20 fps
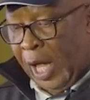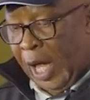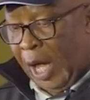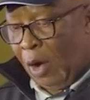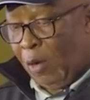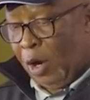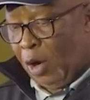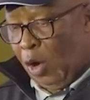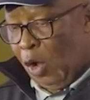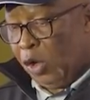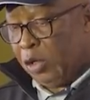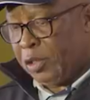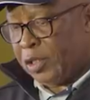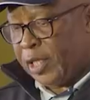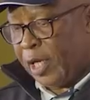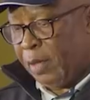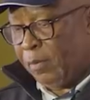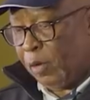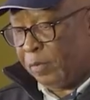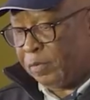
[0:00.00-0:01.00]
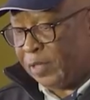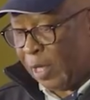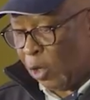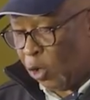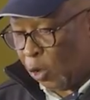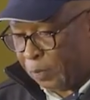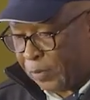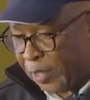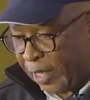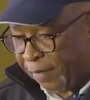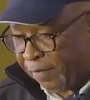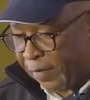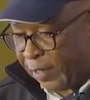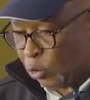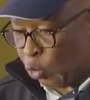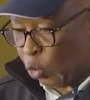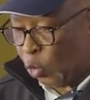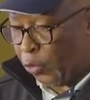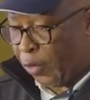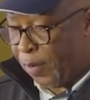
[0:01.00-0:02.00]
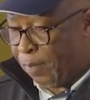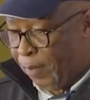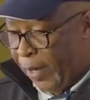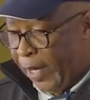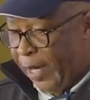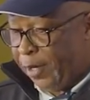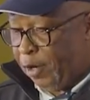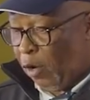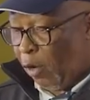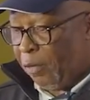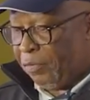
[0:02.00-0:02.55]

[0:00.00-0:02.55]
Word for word: our long-term obs- observers will remain